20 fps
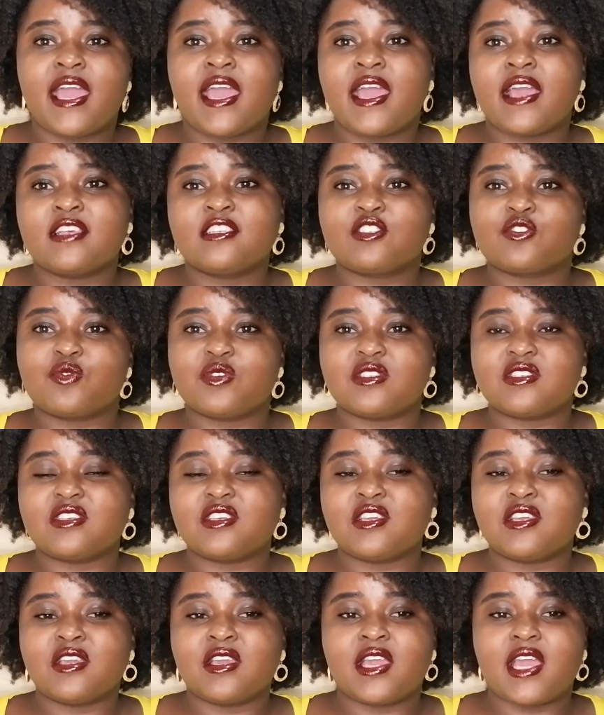siku
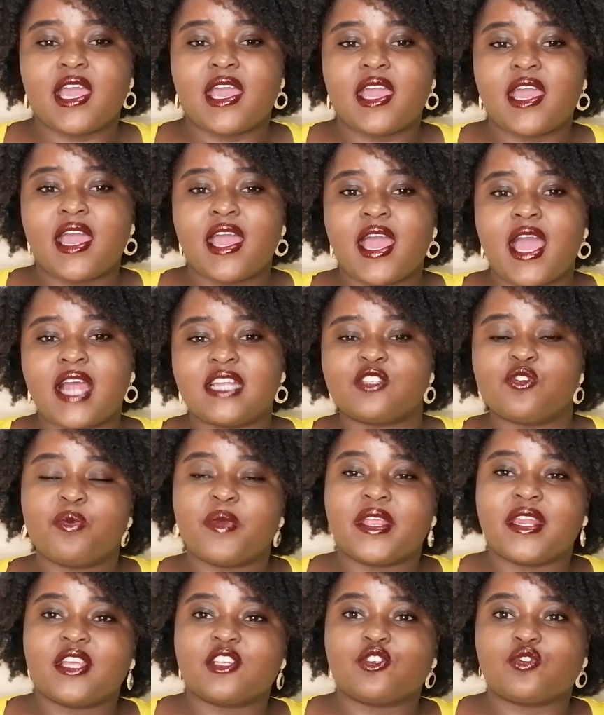hizi hata
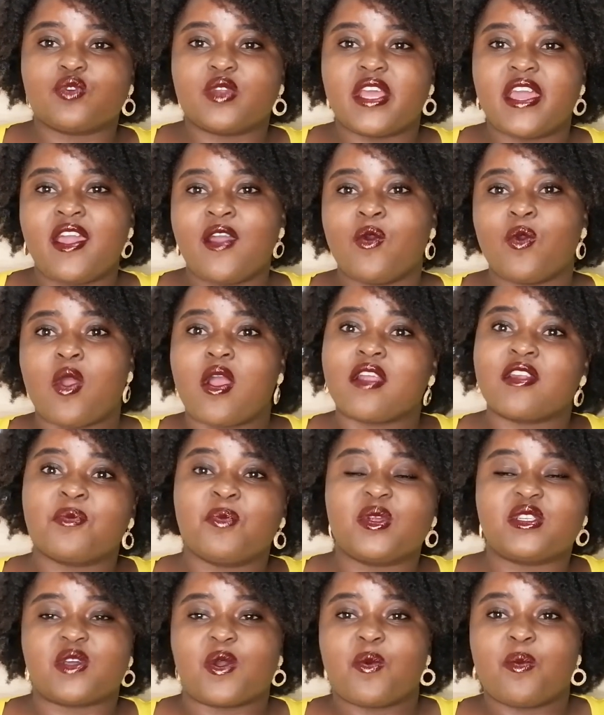umeenda shule, uko karibu
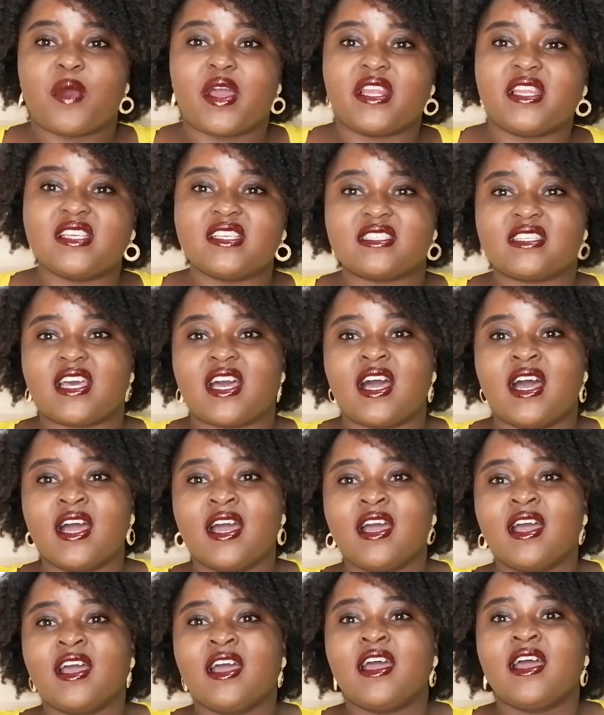hata kumaliza,
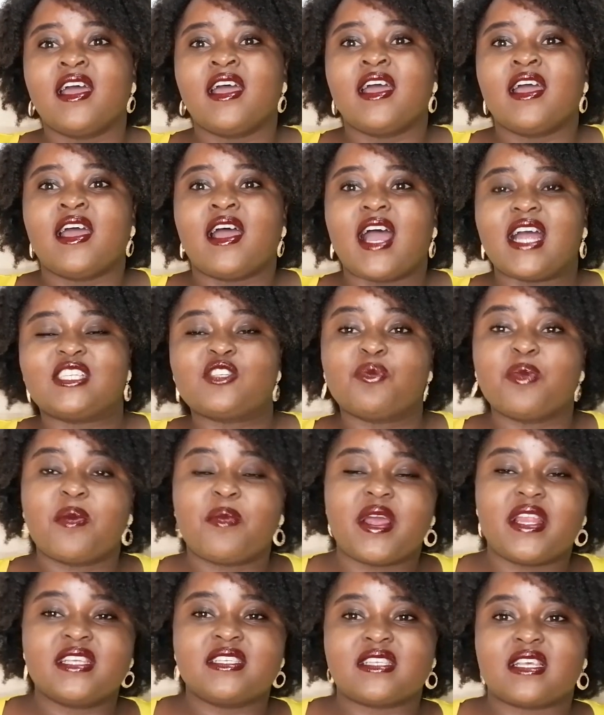hata
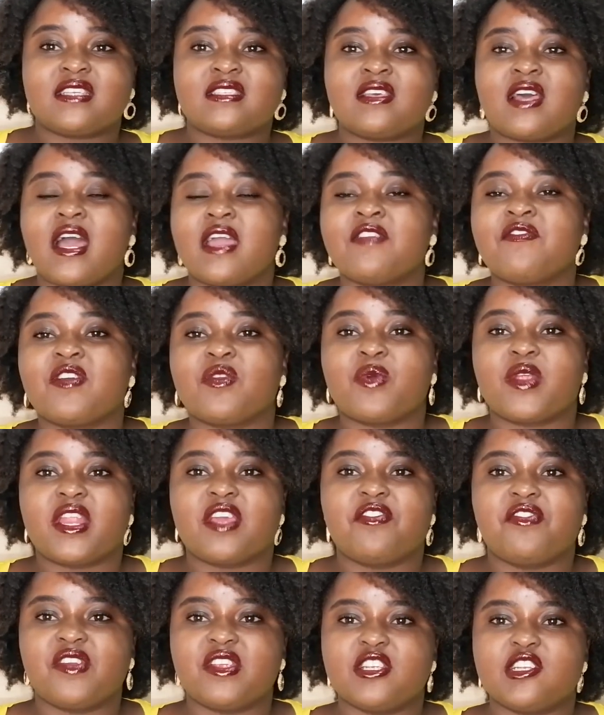umemaliza. So even when I
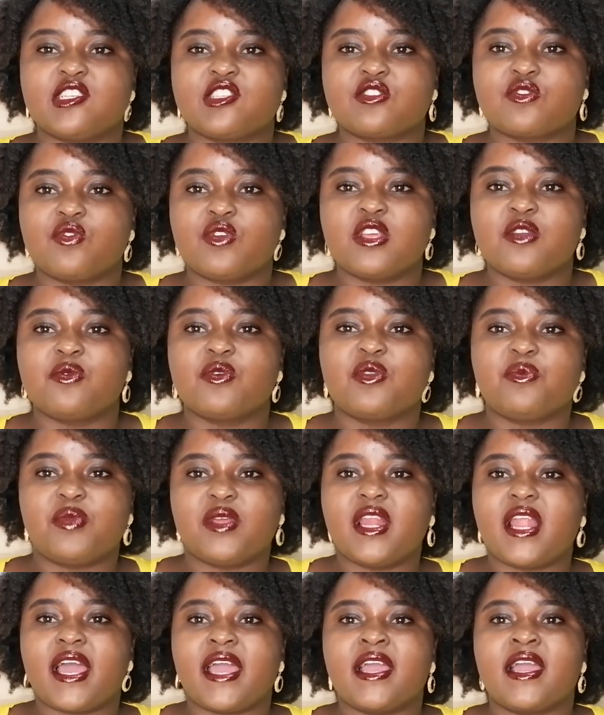finished school, he would be
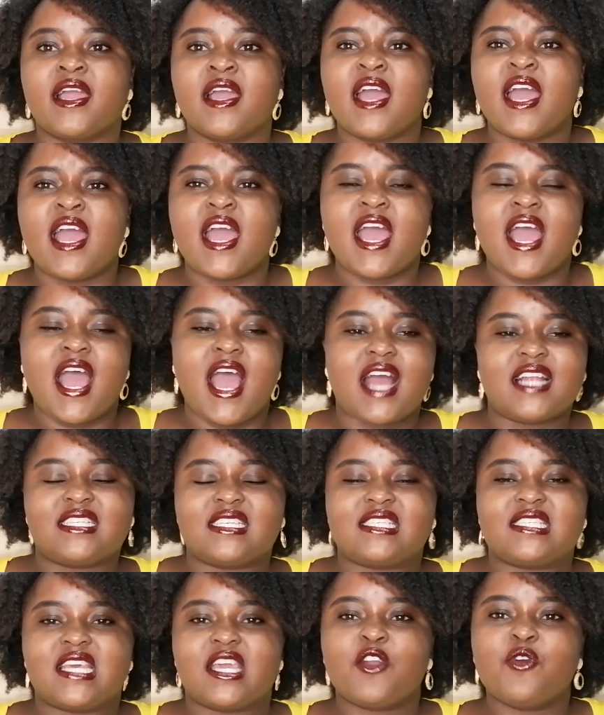like, hata
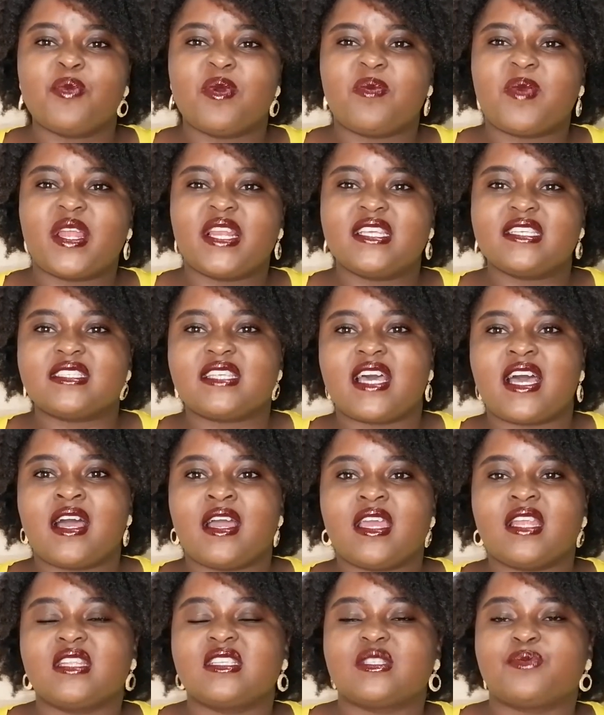sasa umemaliza,
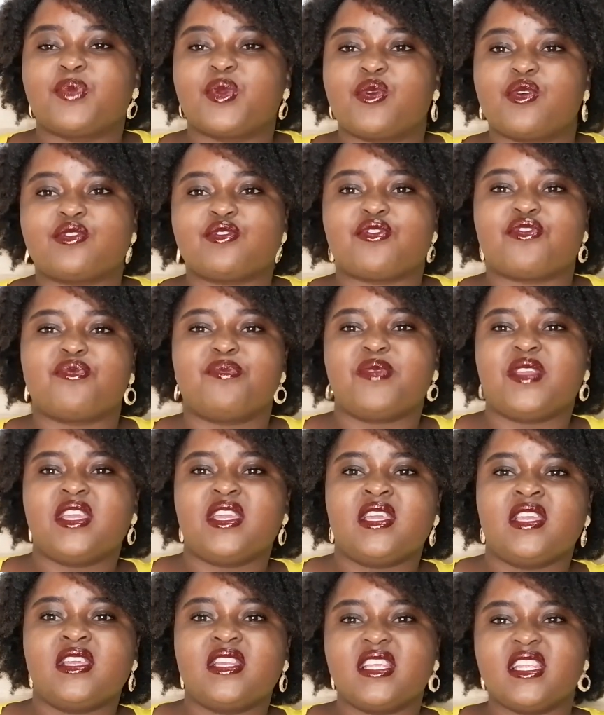and it's because of
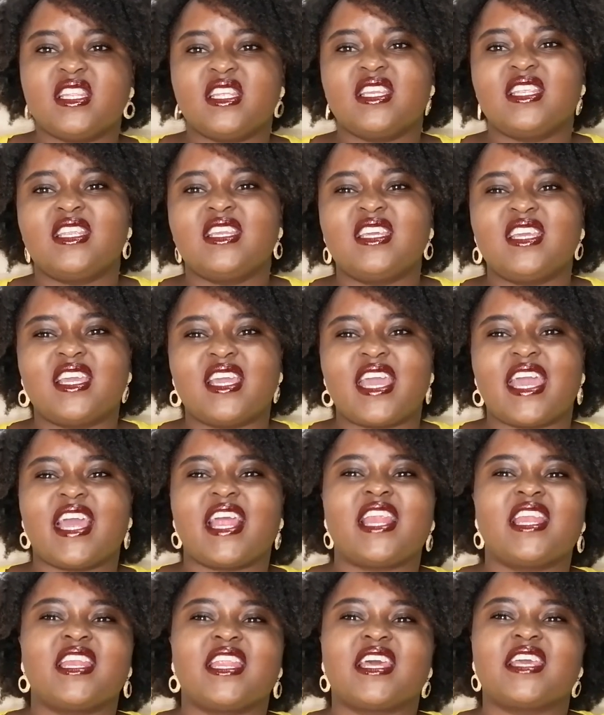me, nini nini. And
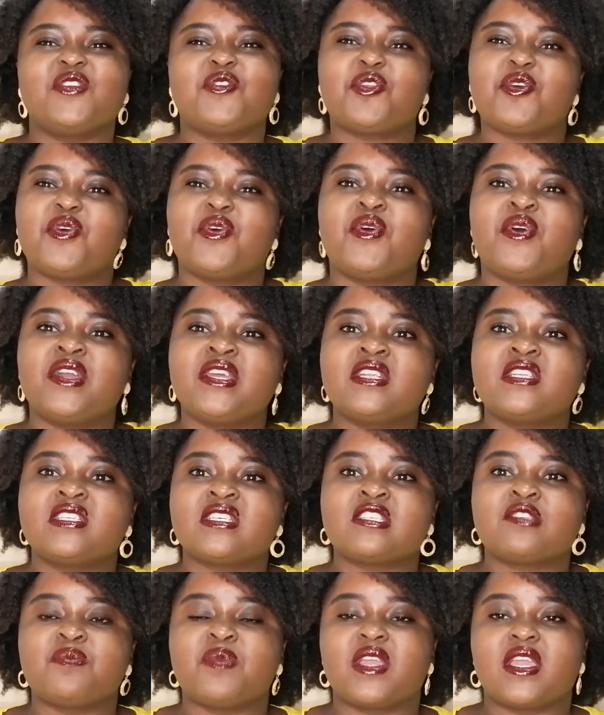you know, it
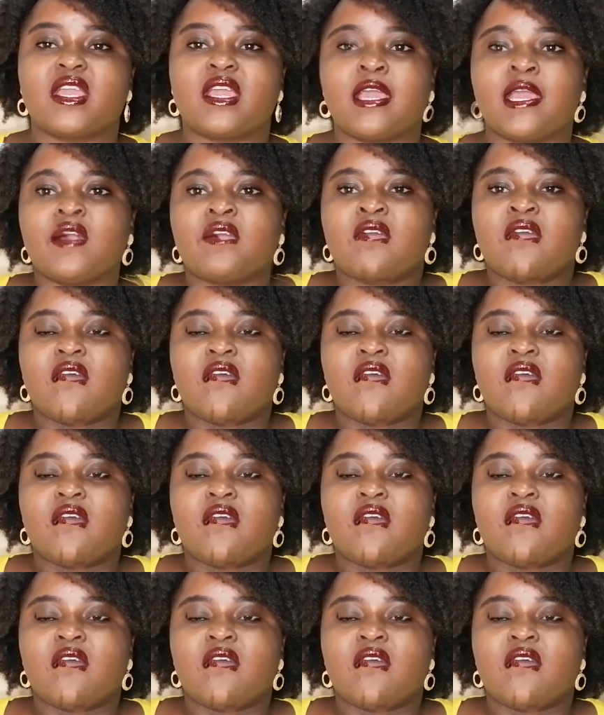just became